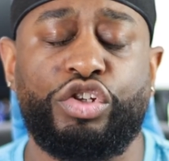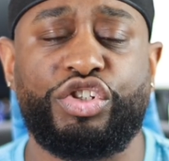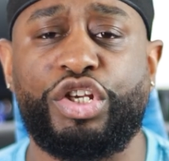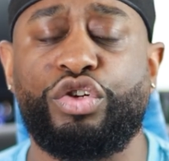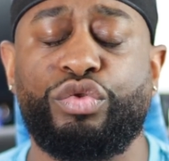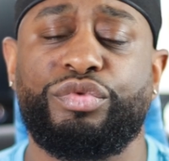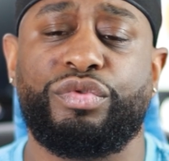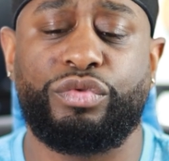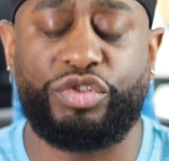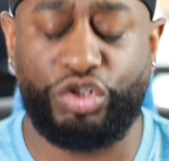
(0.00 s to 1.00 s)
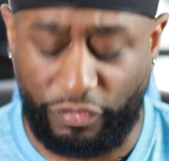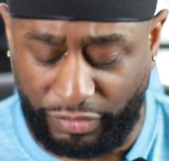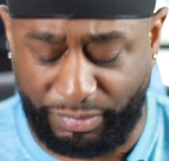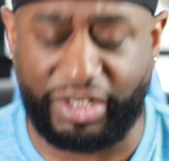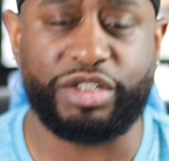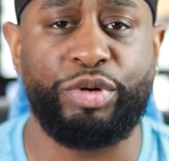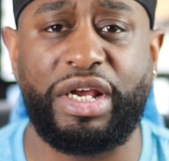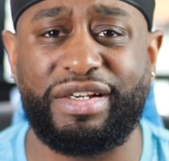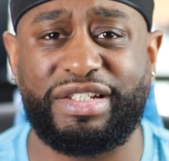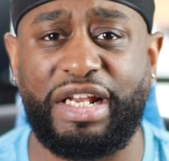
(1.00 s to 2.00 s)
So two of the biggest
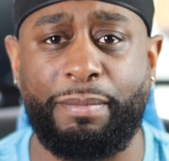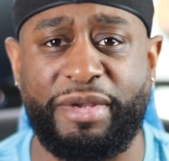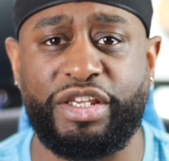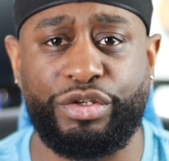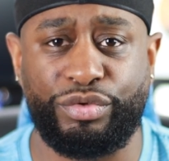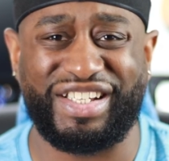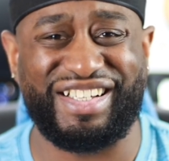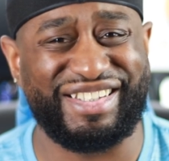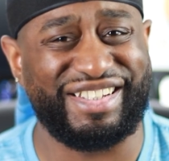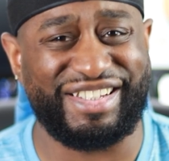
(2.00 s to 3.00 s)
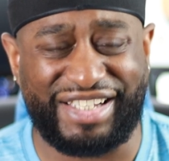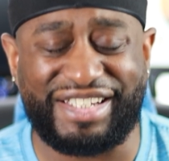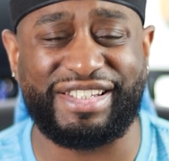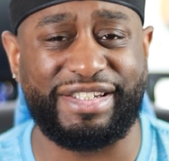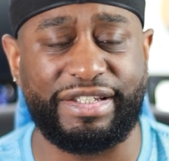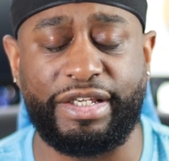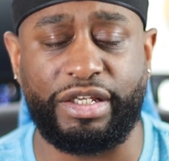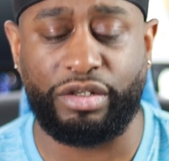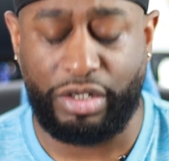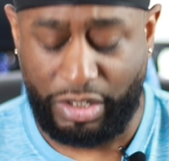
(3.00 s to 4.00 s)
products that I've been using
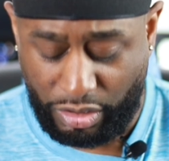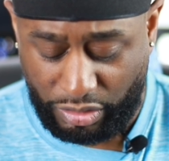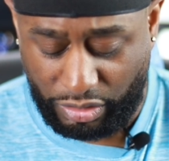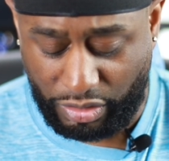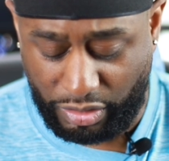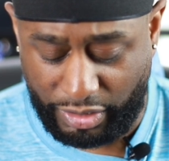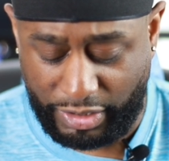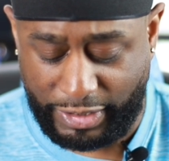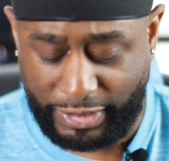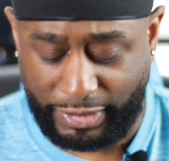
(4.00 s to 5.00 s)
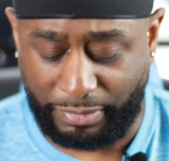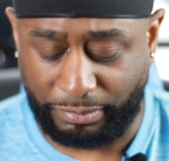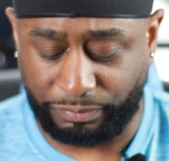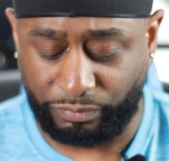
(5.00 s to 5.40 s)
consistently are